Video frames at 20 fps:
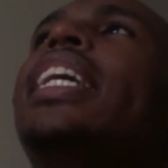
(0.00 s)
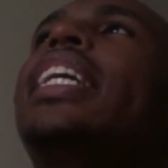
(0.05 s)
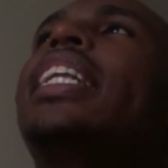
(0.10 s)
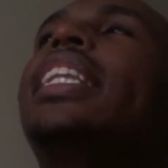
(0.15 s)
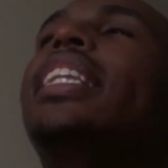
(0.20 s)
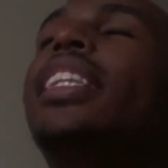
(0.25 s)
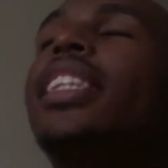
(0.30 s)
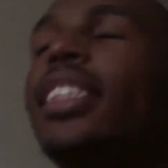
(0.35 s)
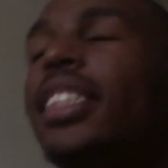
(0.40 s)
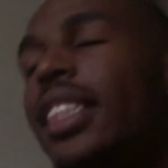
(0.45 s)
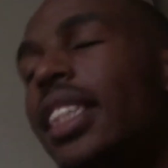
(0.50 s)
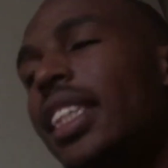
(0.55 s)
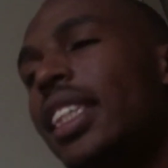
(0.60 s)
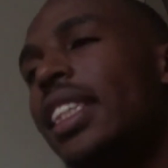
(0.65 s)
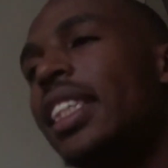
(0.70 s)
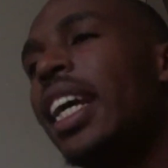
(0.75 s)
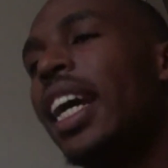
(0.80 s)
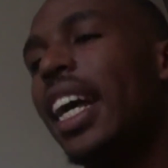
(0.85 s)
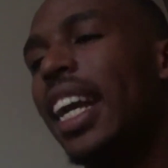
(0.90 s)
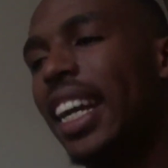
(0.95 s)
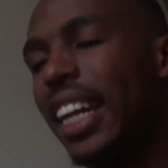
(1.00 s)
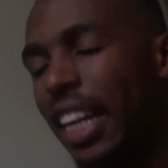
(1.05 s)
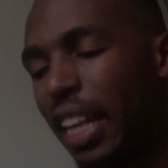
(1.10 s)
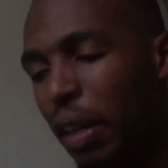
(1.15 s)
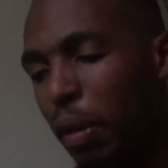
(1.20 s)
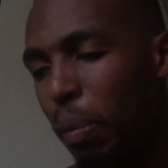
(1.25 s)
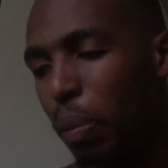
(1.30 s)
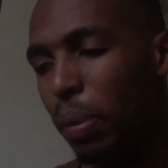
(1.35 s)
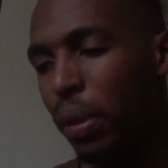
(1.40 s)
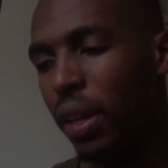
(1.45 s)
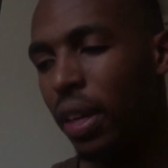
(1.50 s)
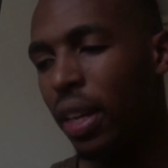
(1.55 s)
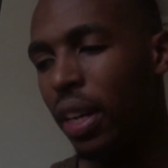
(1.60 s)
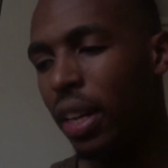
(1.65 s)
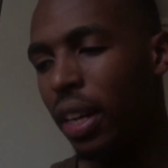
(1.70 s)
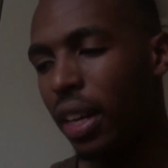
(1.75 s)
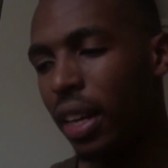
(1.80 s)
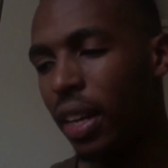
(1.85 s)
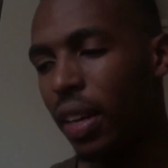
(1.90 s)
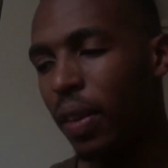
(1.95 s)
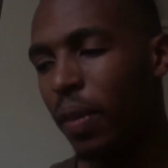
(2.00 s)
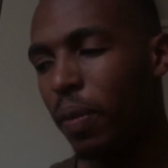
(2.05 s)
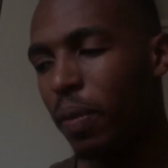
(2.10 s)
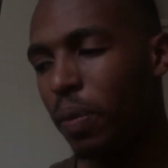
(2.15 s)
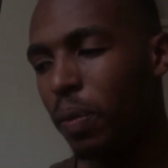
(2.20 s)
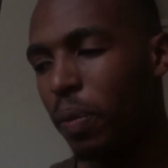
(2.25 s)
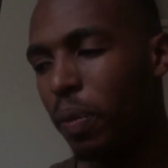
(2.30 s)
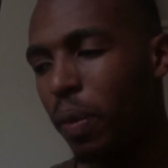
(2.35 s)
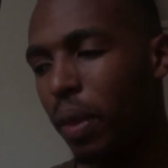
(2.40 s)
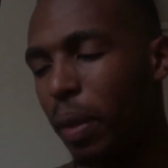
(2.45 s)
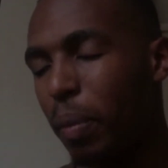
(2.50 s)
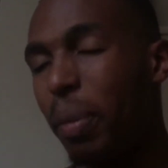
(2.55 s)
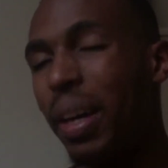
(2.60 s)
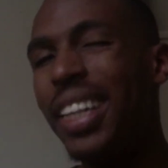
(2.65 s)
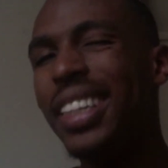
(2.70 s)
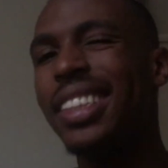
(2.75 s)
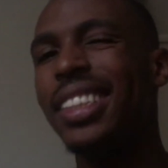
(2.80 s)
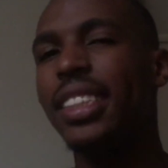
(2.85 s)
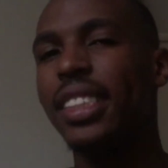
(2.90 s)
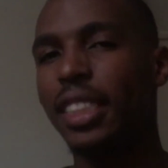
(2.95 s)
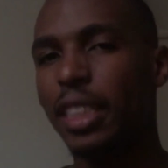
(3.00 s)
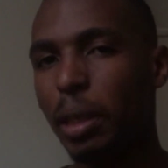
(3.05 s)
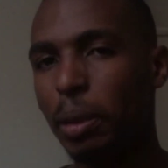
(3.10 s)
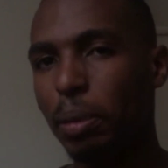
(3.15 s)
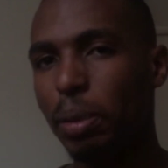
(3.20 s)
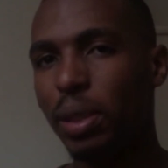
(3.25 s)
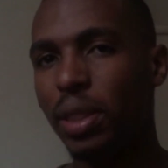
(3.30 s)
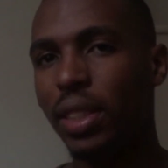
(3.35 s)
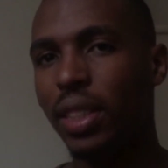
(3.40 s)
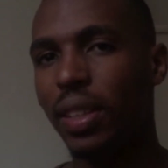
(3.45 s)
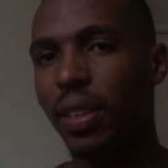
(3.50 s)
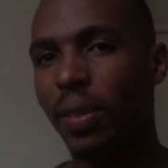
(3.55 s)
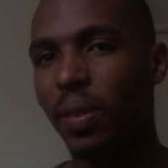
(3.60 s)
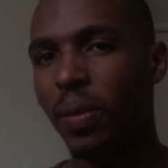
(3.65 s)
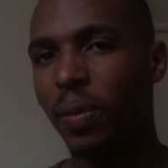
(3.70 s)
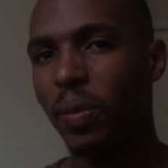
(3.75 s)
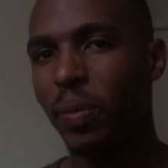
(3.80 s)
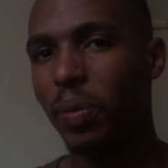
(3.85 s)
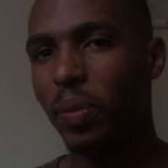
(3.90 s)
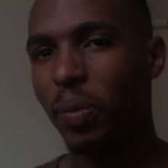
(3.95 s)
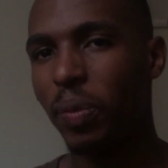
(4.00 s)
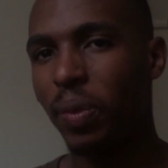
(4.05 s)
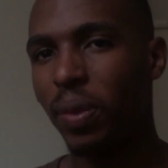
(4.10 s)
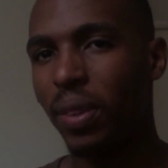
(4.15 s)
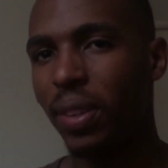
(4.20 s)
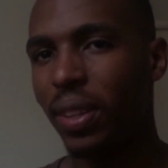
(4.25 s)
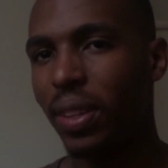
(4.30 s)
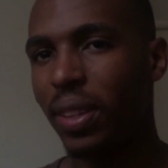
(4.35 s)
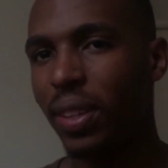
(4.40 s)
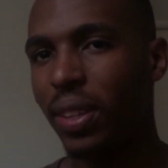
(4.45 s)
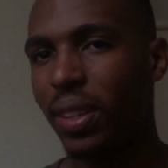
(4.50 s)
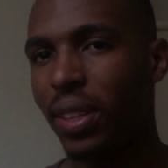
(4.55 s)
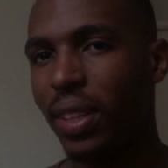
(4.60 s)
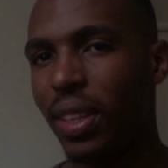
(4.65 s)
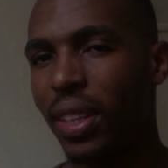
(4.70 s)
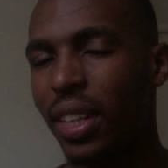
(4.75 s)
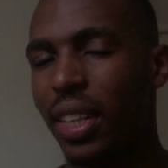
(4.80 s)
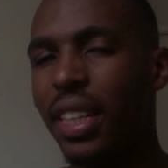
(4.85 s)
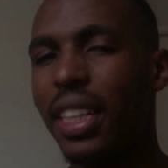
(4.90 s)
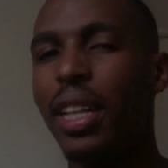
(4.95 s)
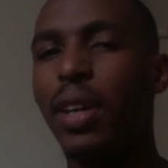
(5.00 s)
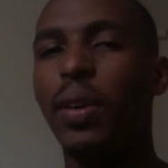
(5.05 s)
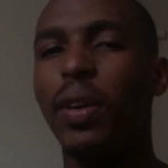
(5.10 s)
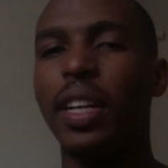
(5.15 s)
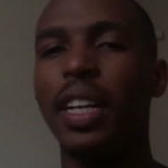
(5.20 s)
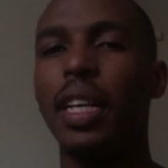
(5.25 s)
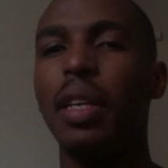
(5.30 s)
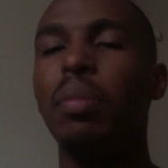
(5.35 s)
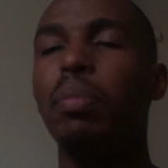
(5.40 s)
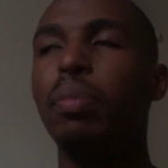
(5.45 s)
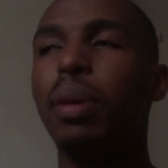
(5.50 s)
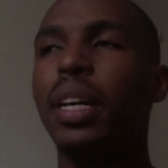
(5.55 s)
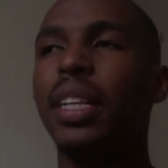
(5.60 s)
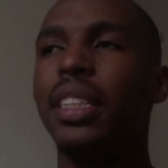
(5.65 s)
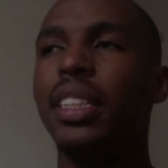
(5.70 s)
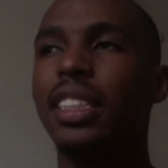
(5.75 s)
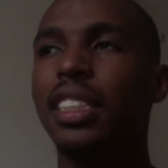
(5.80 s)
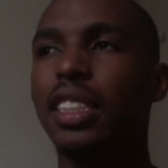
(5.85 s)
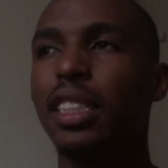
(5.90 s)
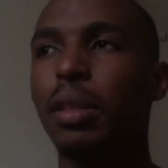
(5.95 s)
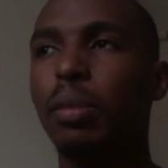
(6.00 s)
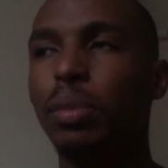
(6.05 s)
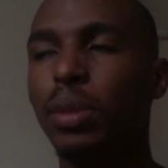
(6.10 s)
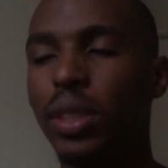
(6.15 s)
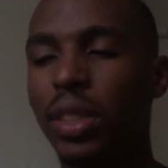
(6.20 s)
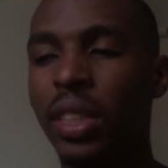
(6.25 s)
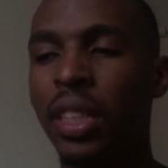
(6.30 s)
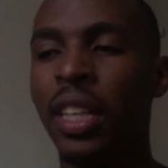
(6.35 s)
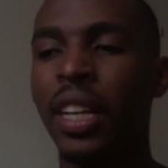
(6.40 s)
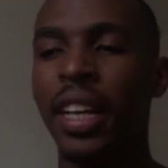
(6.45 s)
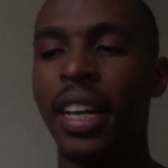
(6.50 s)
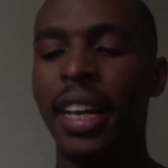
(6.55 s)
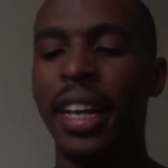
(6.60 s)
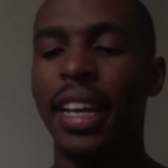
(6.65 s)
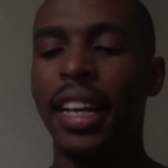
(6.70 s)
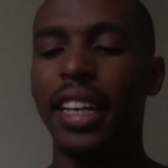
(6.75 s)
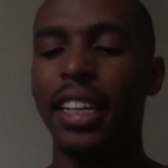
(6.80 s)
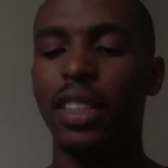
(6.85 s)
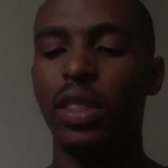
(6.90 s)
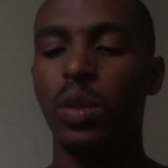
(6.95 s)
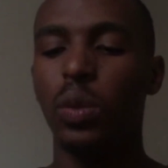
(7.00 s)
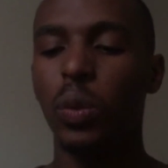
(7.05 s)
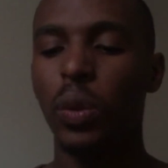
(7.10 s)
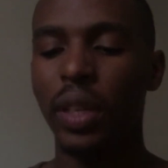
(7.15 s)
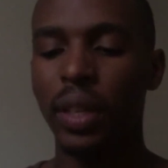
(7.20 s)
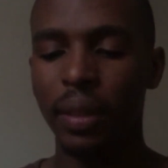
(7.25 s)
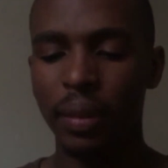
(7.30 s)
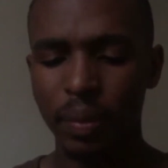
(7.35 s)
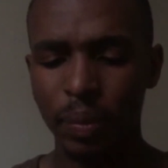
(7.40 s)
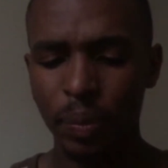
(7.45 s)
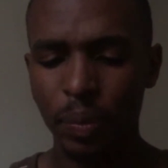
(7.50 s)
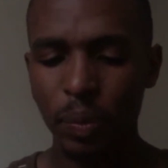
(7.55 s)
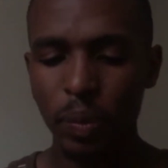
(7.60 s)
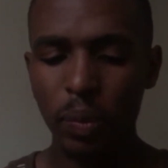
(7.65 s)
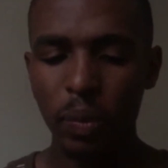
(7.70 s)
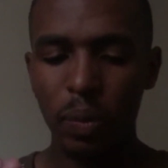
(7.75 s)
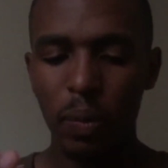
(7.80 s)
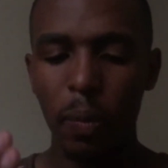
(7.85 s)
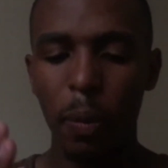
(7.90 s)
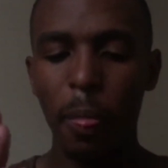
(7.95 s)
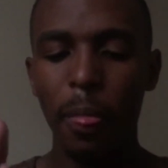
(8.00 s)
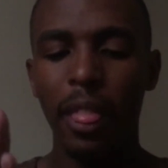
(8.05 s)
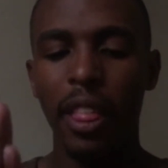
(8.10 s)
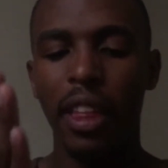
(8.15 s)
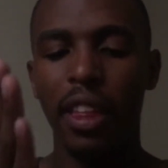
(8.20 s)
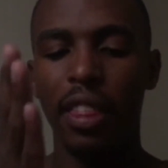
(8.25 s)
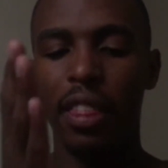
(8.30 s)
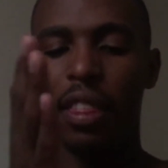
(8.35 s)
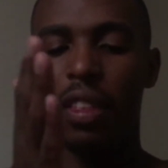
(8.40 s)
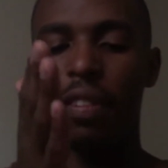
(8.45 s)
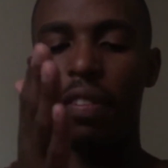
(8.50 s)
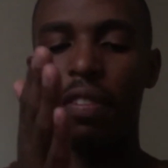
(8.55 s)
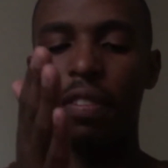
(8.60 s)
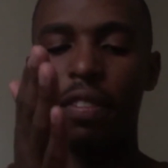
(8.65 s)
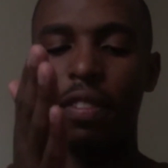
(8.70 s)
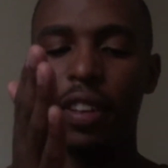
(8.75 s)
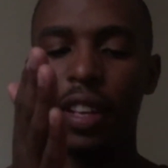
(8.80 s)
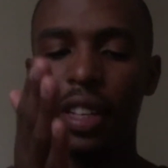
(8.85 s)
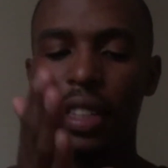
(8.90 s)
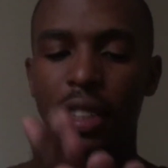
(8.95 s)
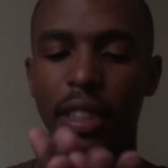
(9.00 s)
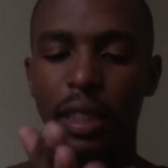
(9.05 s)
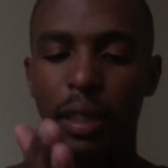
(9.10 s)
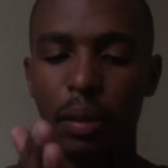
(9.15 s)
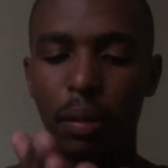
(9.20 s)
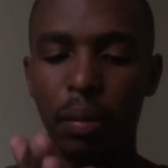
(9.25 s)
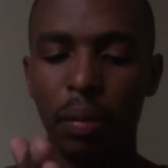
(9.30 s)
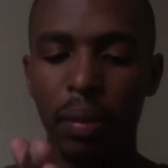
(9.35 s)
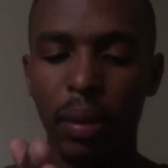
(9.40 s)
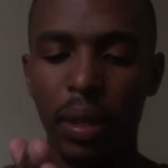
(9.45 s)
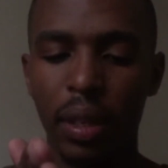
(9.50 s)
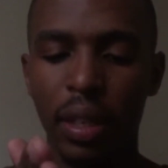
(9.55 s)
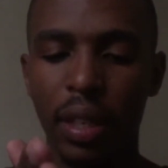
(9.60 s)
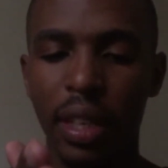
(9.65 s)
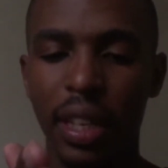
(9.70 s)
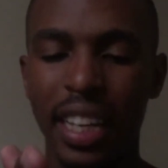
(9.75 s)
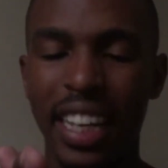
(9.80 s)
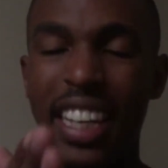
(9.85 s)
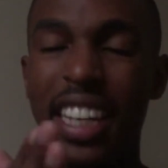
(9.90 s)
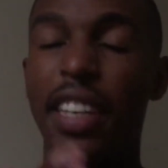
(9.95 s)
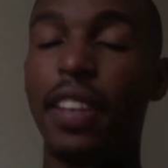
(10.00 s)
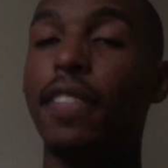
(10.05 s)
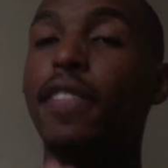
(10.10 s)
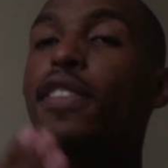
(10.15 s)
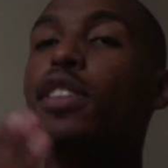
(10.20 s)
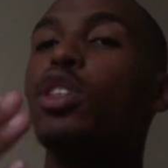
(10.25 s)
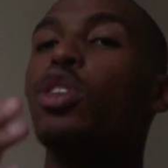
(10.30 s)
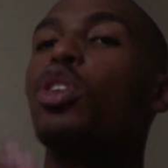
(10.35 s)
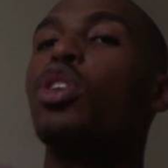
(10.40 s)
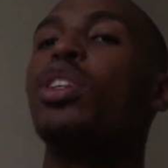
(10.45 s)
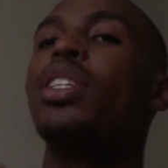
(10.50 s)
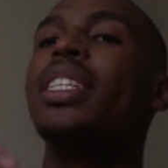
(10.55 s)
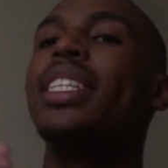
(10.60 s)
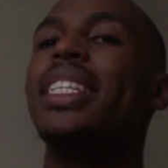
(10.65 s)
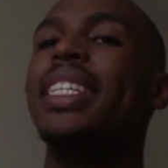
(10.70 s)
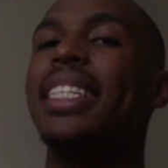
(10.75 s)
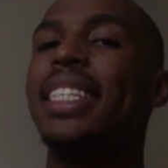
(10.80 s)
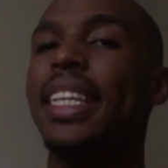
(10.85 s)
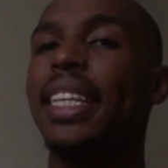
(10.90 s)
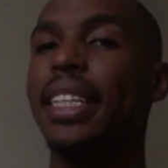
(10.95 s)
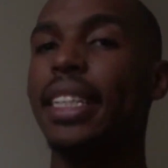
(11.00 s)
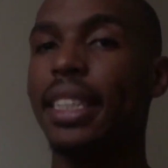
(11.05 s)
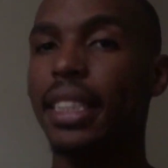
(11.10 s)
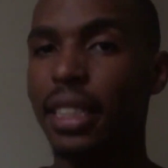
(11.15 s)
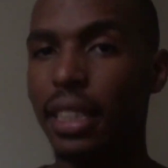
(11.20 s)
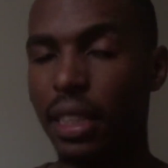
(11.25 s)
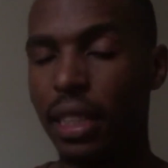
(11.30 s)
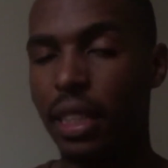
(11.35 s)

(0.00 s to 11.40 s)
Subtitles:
This is rape by deception. Now, rape by deception is when the victim gives consent